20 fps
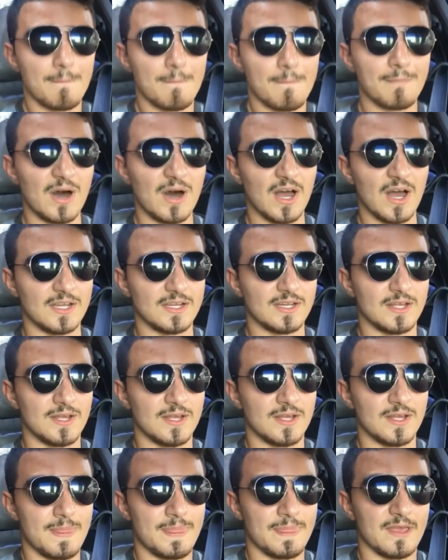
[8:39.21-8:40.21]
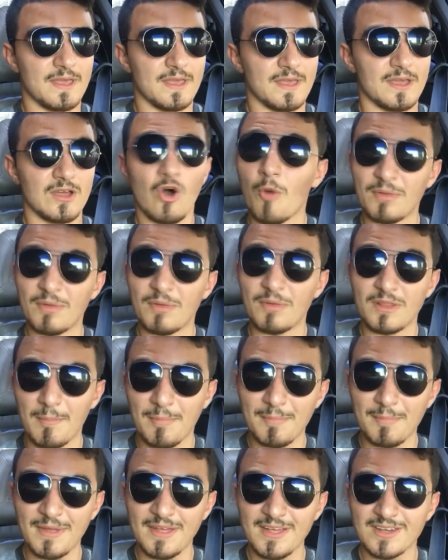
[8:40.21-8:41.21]
But open them
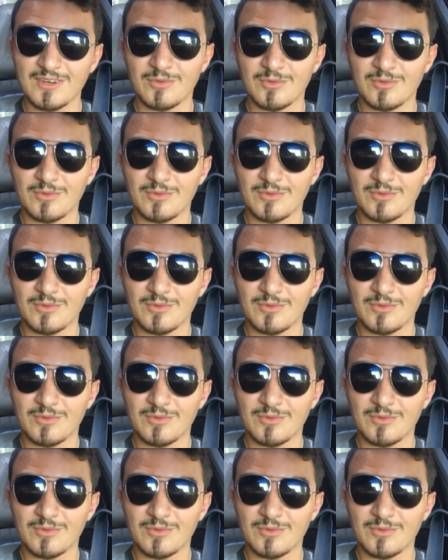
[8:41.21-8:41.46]
up a bit